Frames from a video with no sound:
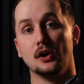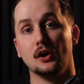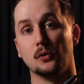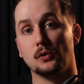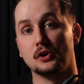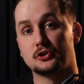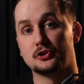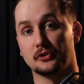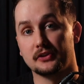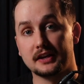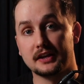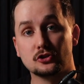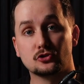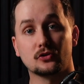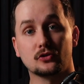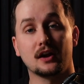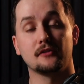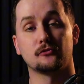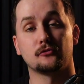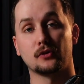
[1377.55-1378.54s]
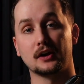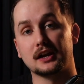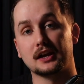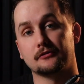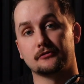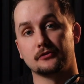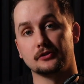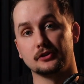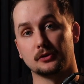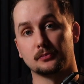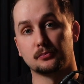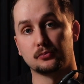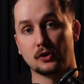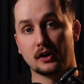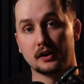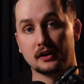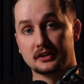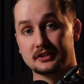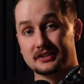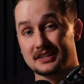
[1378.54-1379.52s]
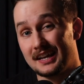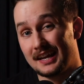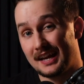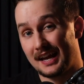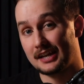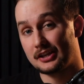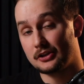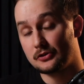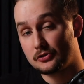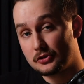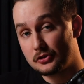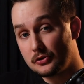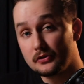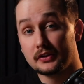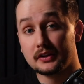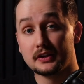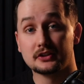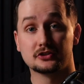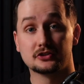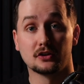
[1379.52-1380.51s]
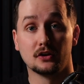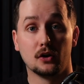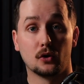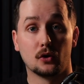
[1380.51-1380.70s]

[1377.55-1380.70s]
which will then drive rank for your products. And you do this